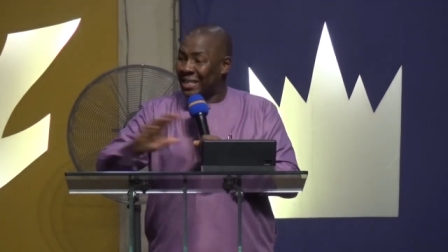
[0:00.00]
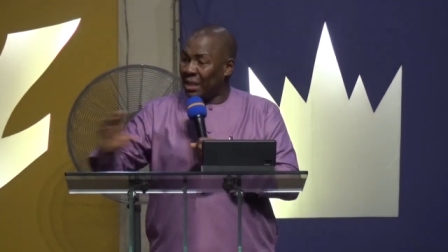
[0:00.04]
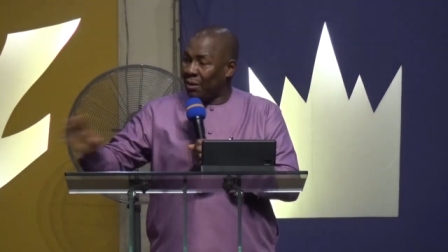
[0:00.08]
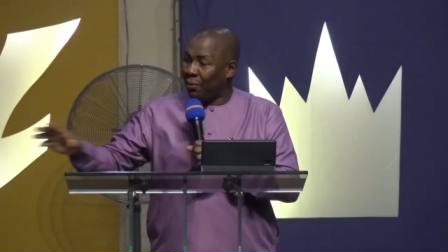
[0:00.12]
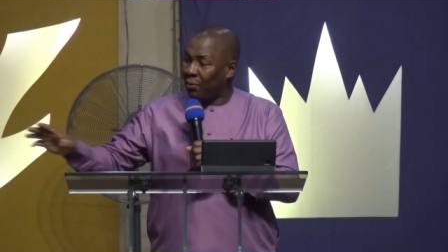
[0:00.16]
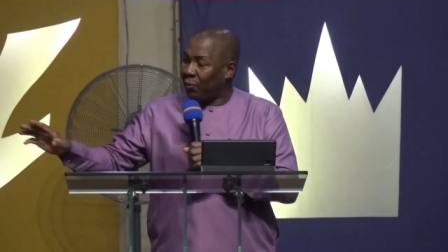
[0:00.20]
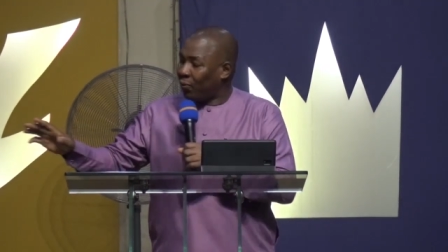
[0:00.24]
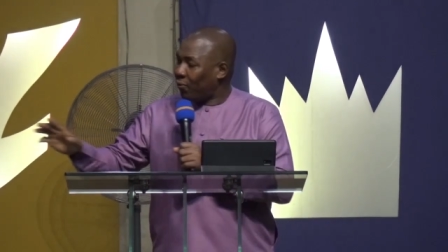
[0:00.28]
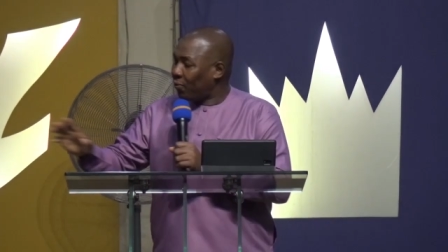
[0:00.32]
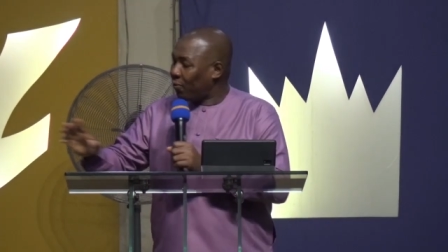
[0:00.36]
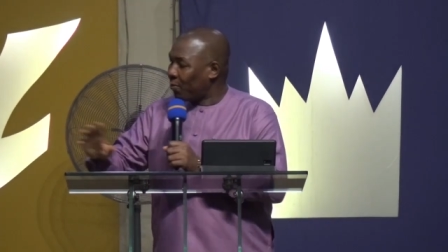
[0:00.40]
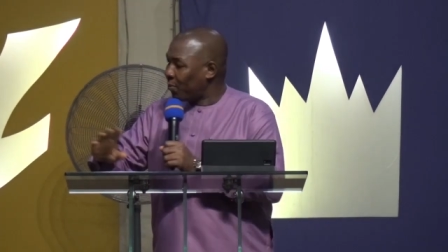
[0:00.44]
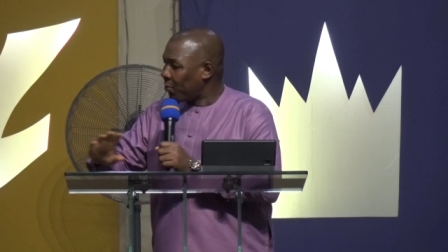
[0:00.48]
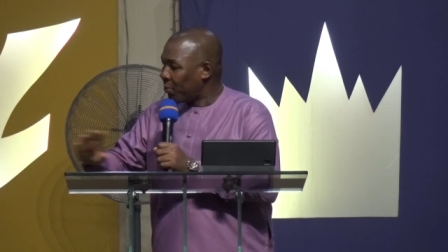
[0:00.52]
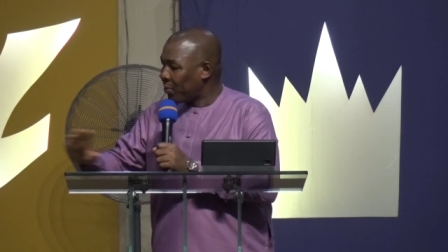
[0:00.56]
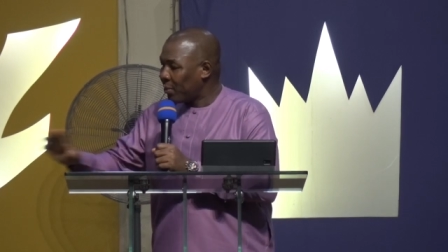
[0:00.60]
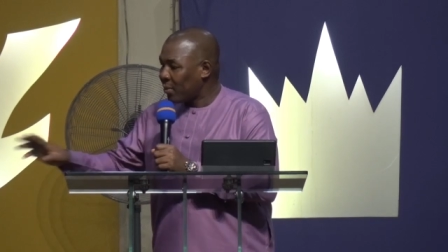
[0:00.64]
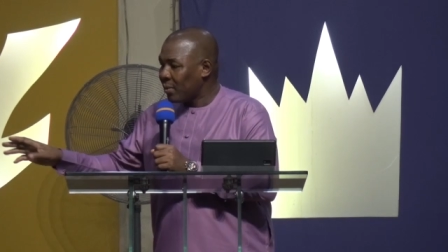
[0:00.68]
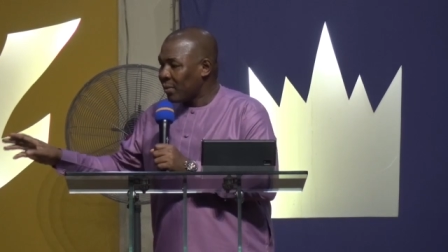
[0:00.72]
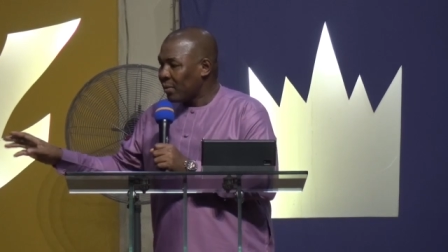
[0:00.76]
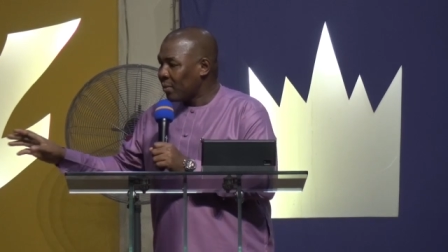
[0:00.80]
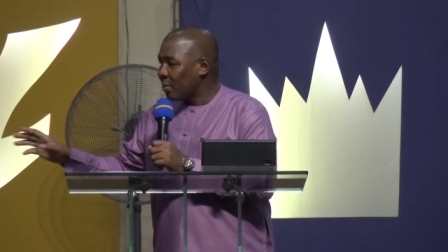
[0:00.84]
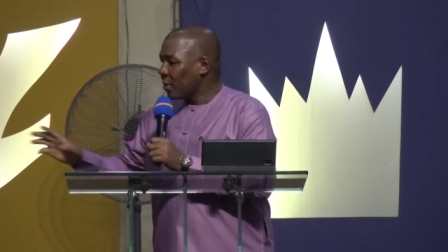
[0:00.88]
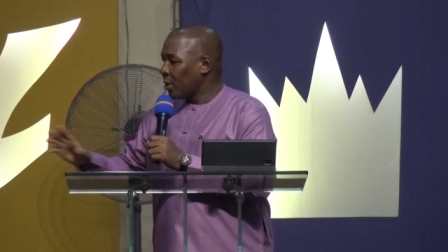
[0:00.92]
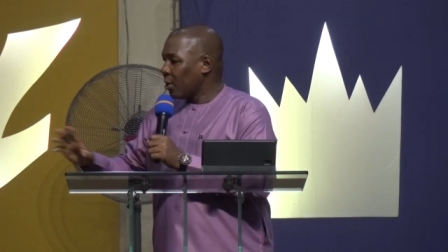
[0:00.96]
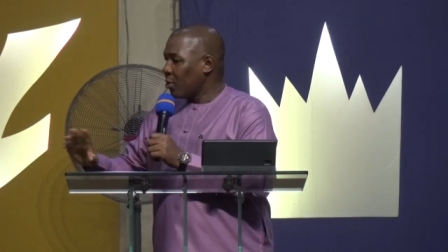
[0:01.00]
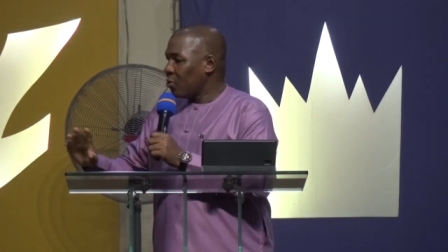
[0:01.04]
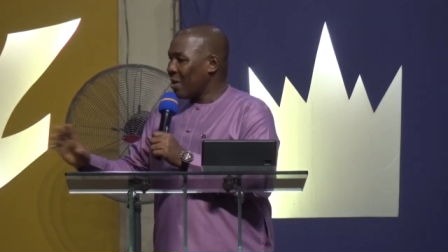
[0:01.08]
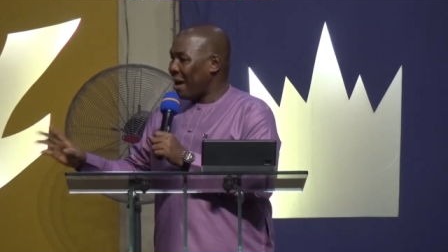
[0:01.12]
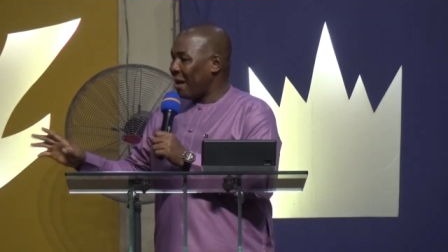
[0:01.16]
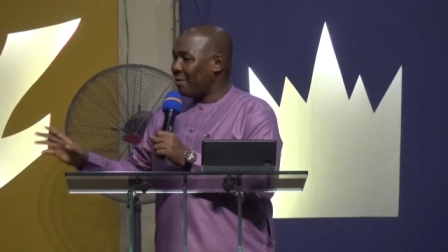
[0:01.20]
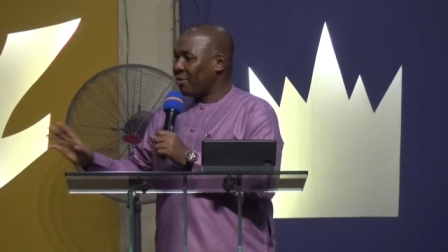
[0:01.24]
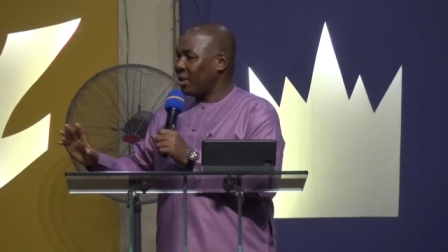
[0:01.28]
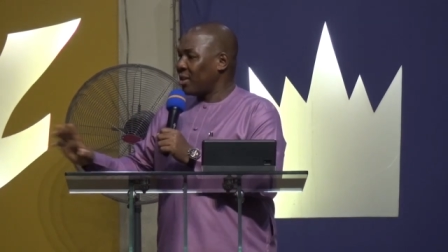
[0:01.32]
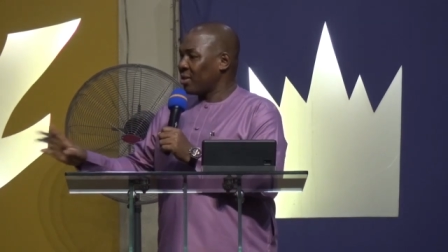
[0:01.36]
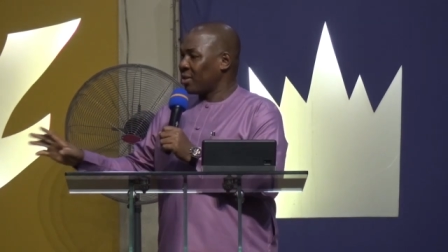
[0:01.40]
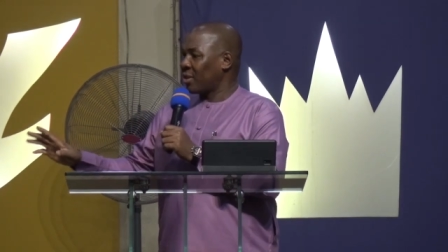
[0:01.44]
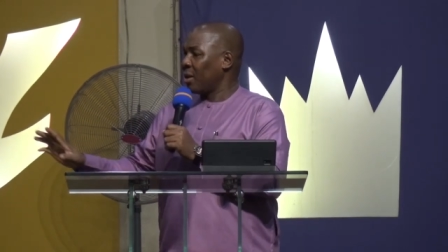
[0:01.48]
if you
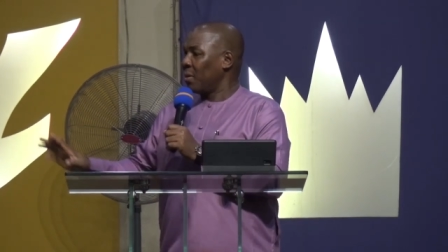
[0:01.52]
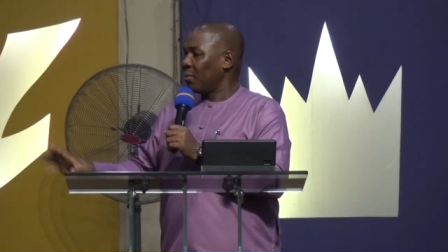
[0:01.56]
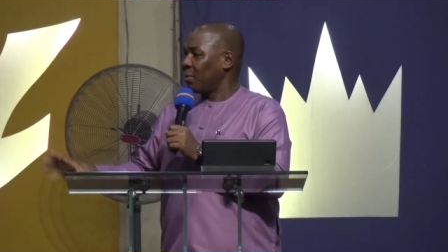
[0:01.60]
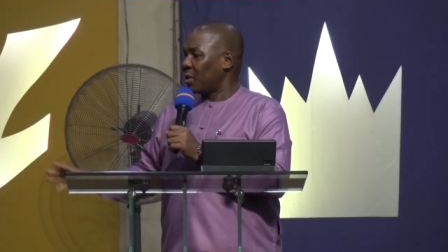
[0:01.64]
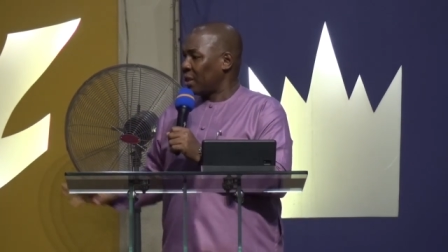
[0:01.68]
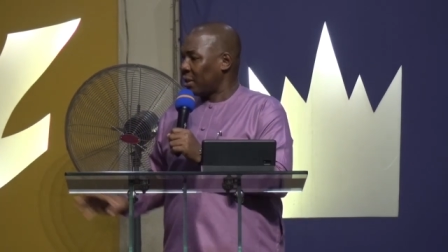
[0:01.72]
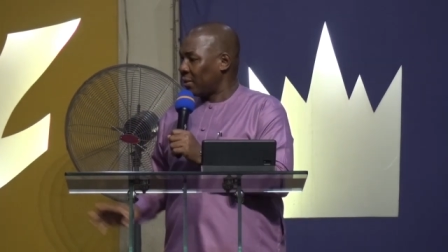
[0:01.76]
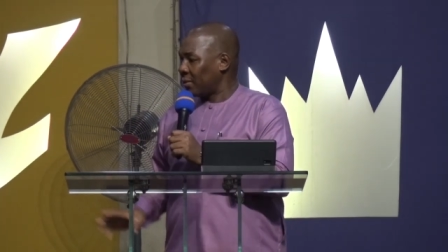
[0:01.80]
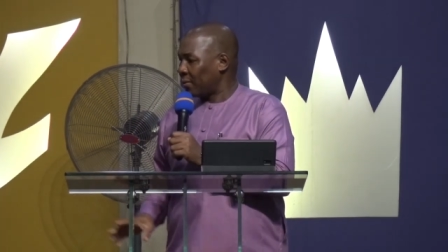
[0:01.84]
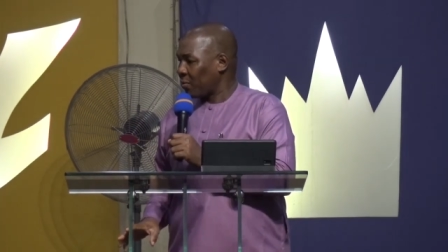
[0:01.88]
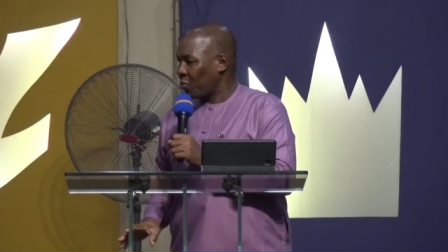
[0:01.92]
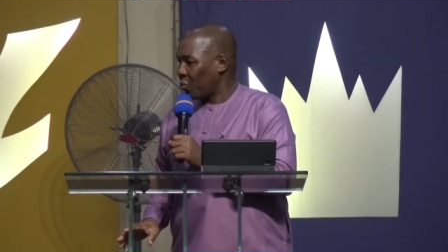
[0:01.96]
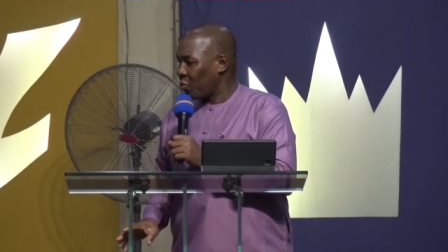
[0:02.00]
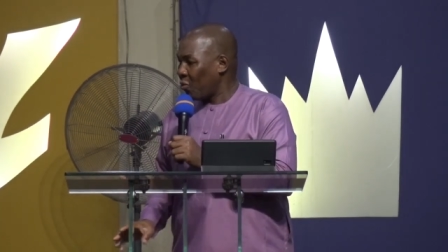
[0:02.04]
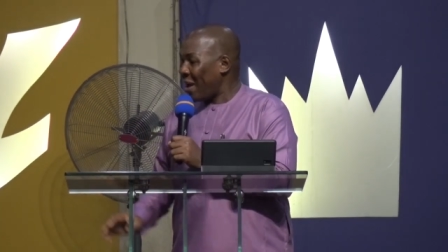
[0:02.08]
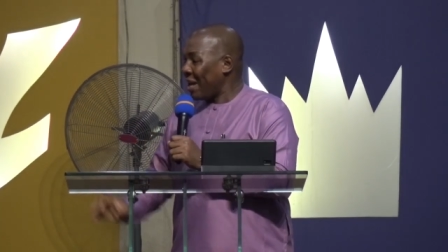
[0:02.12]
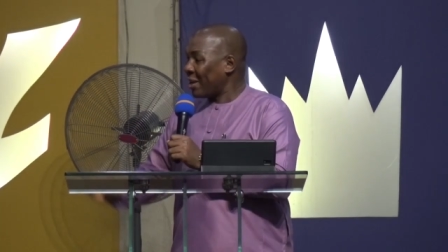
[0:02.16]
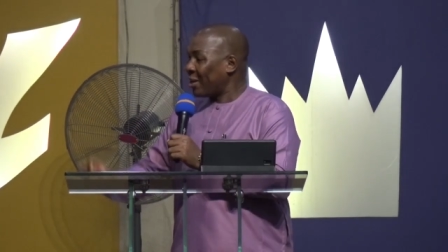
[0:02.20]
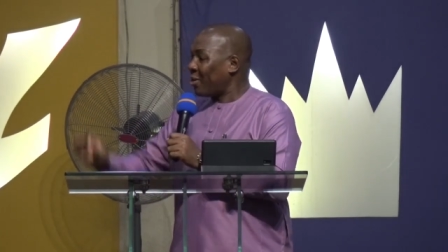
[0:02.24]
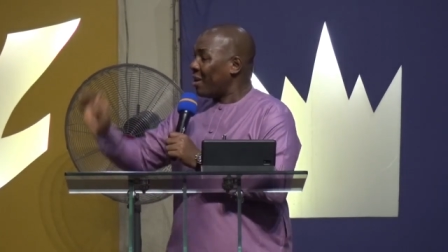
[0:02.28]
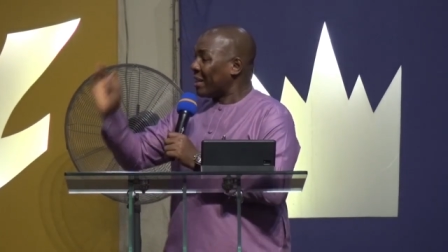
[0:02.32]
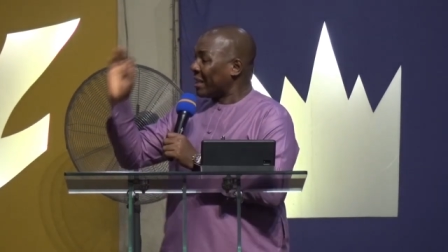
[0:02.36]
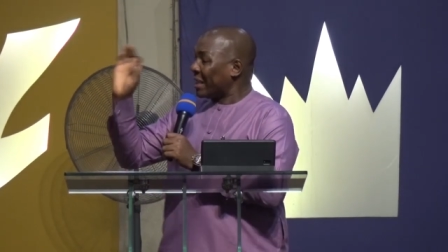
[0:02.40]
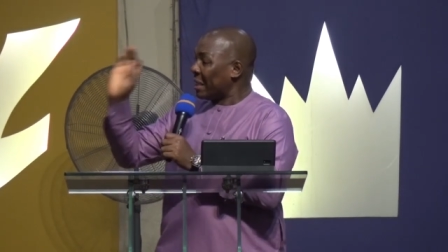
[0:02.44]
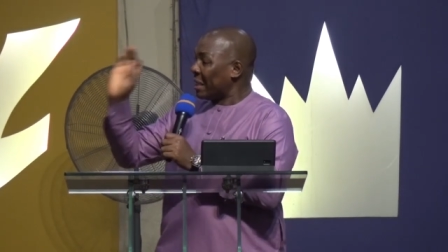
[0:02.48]
have done something. When God